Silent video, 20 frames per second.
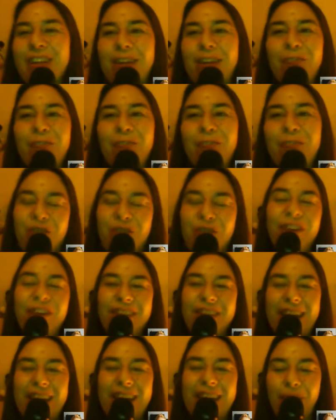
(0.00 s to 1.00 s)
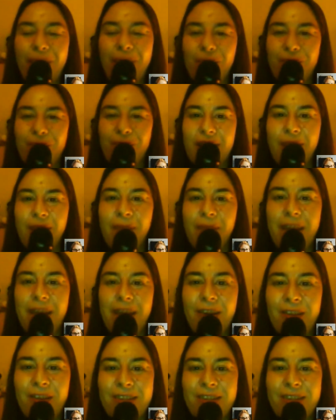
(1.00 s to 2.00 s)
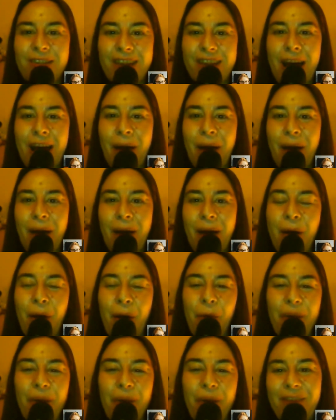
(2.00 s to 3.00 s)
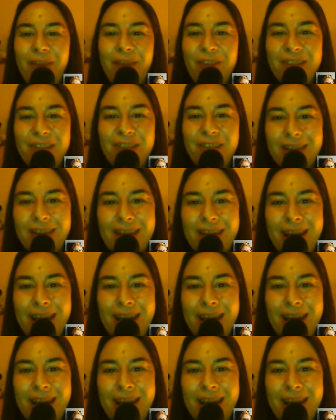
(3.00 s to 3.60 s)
of sure that it was in because when I was at